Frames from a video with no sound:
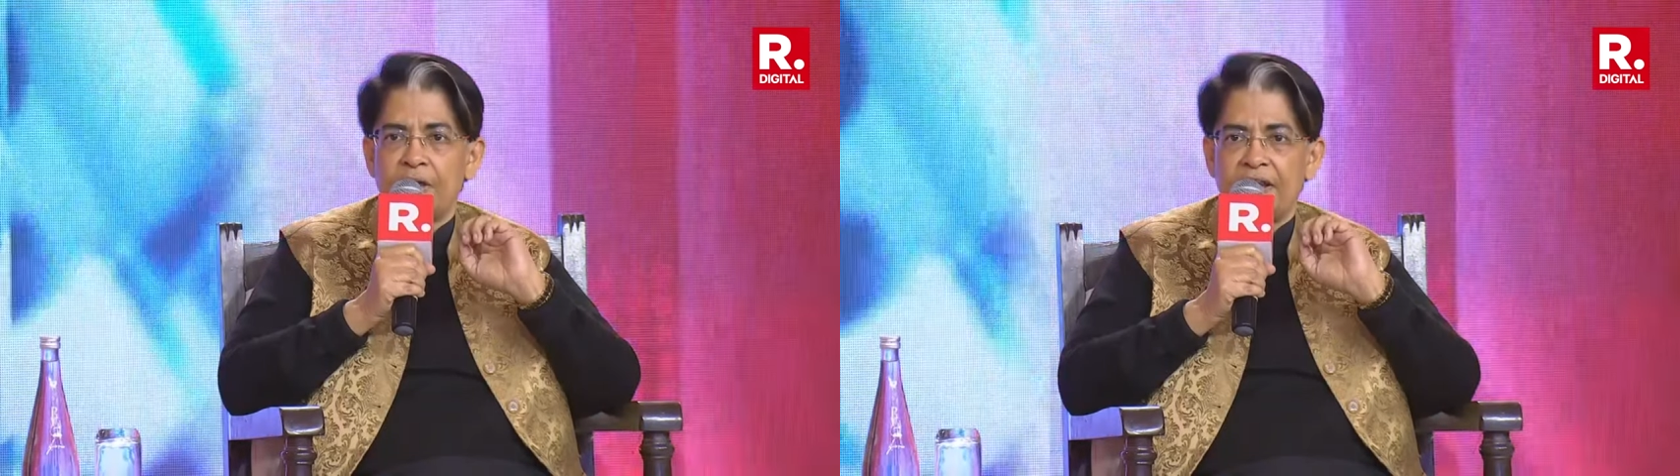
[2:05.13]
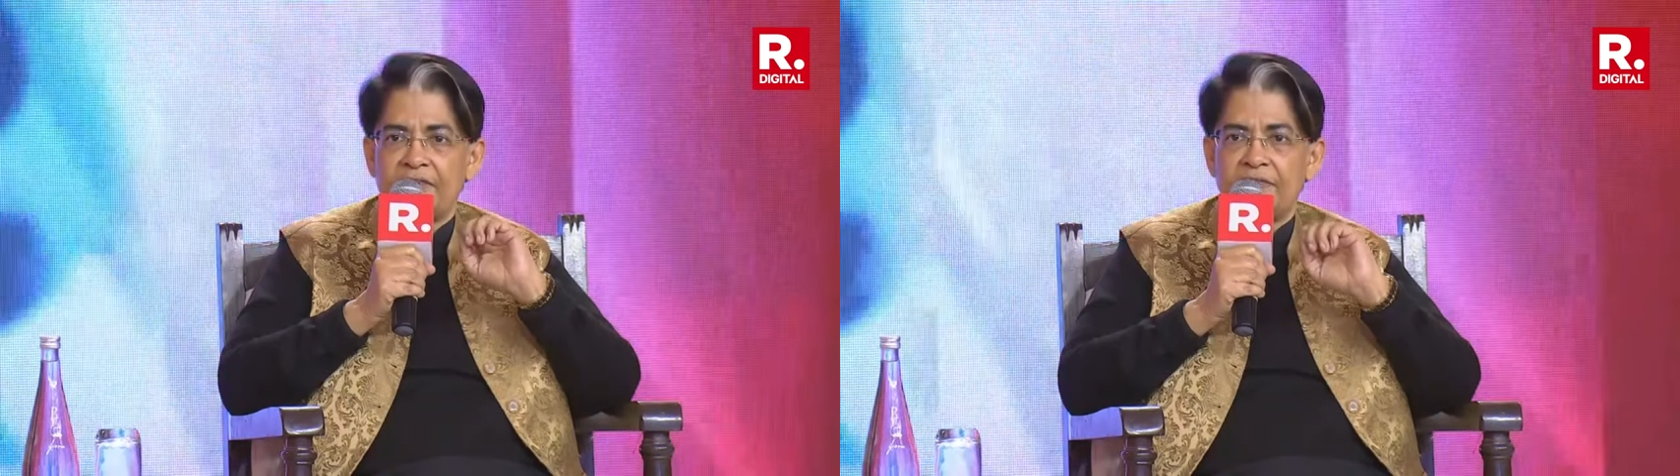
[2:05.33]

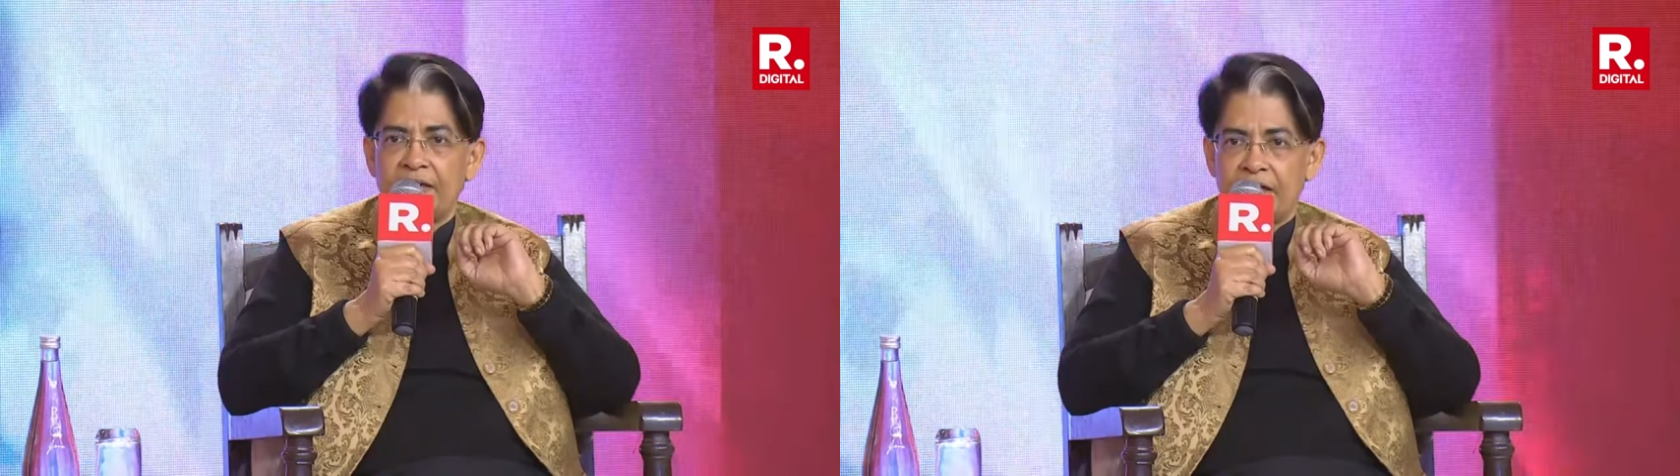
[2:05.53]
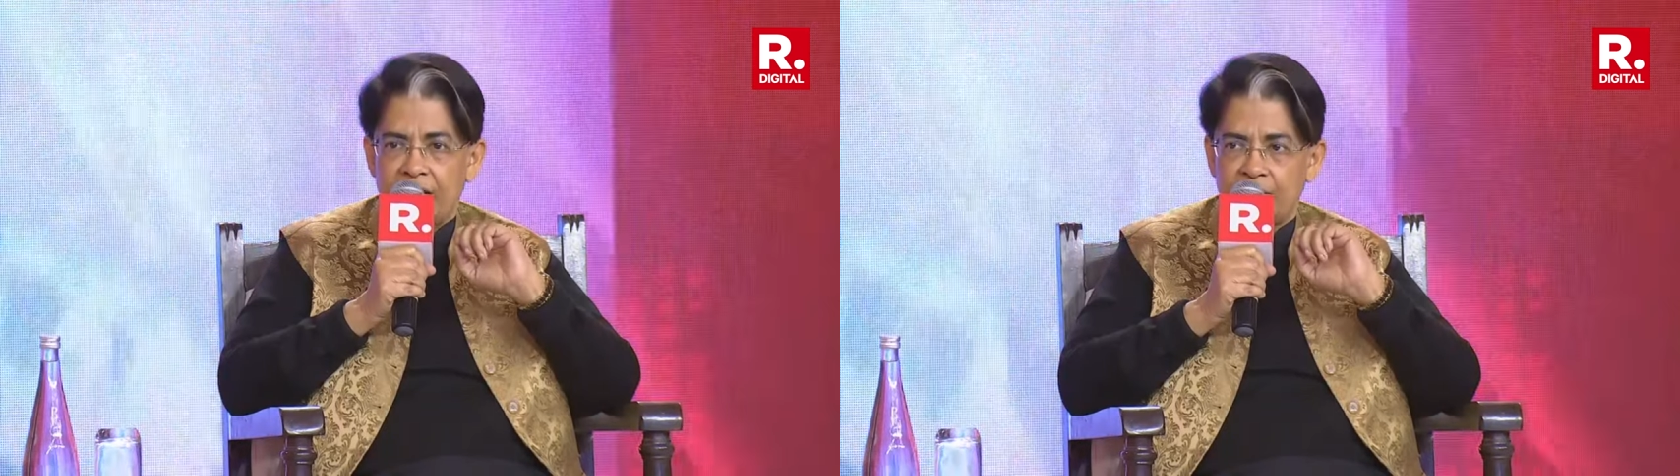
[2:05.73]

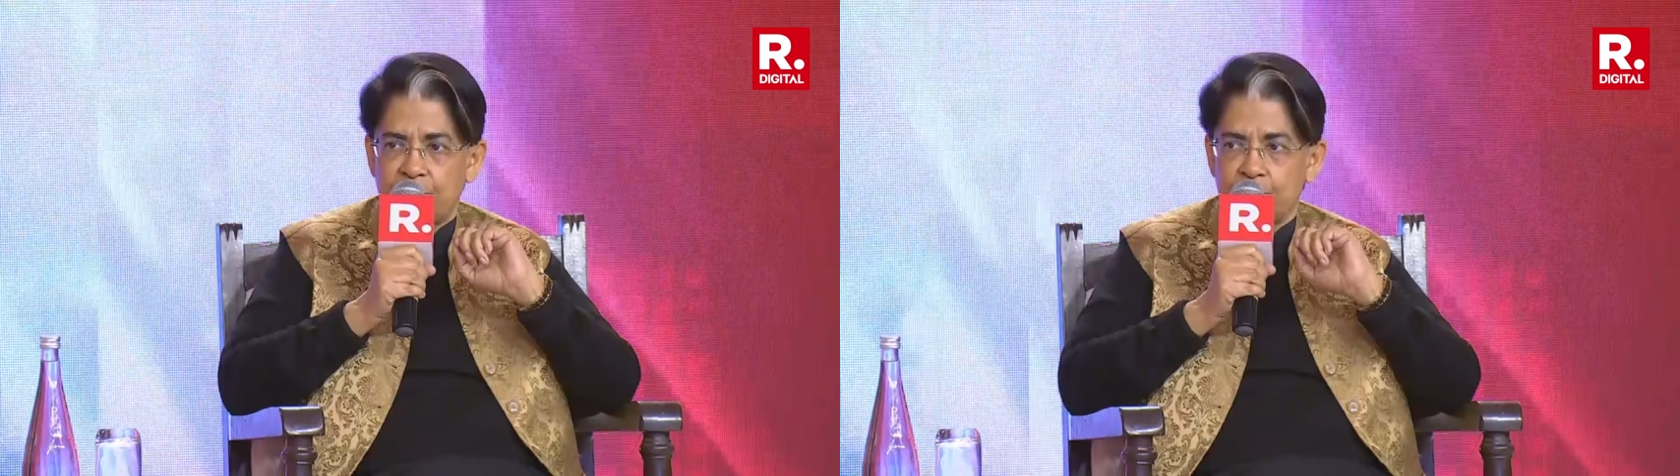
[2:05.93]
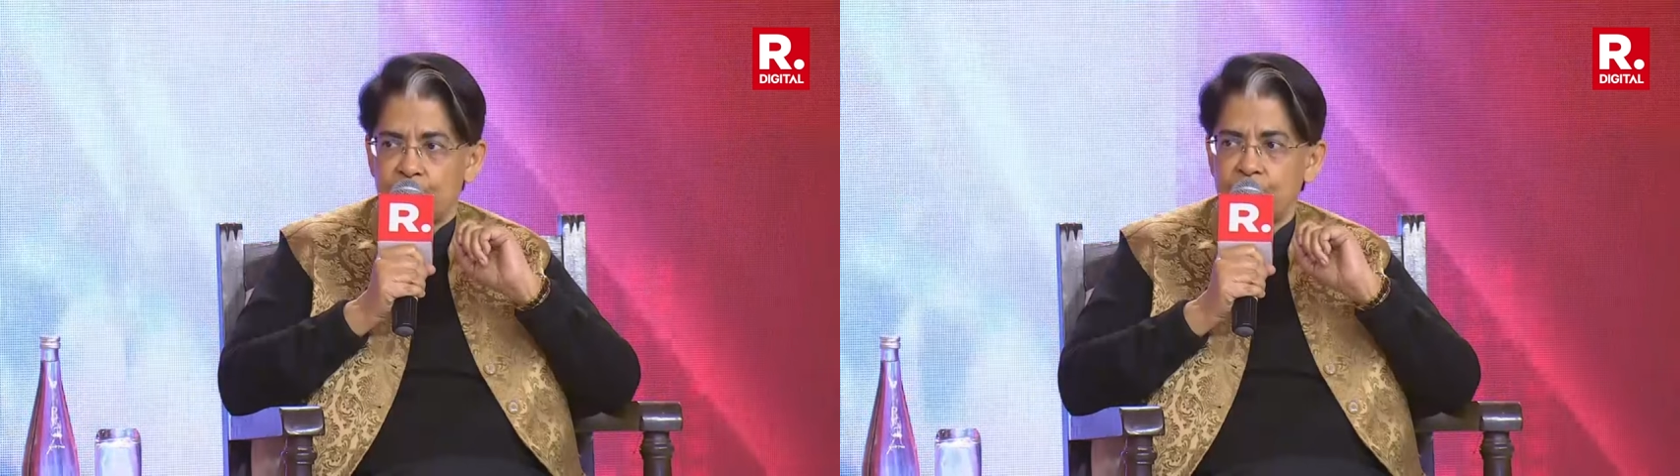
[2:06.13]
anything I
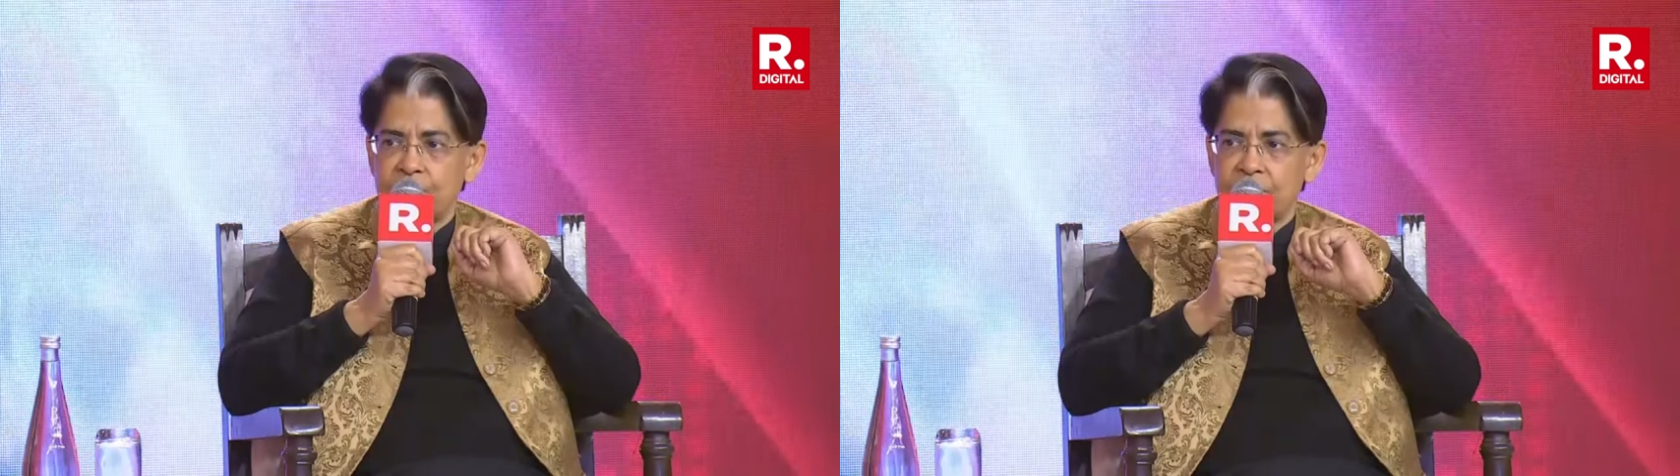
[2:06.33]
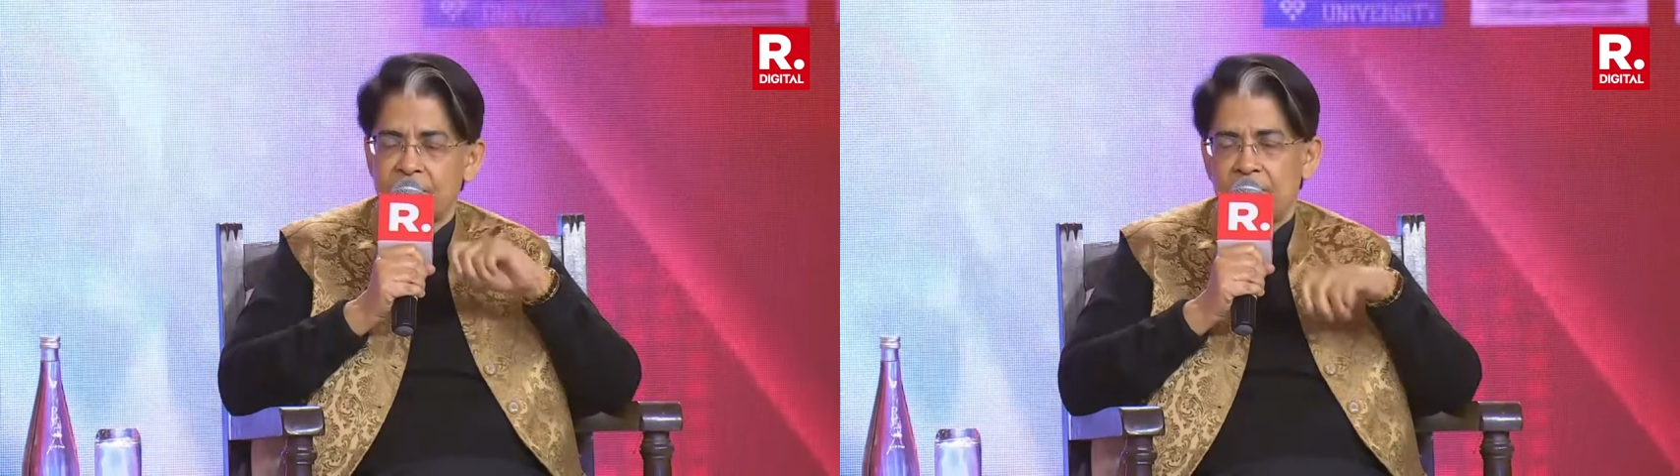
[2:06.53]
choose.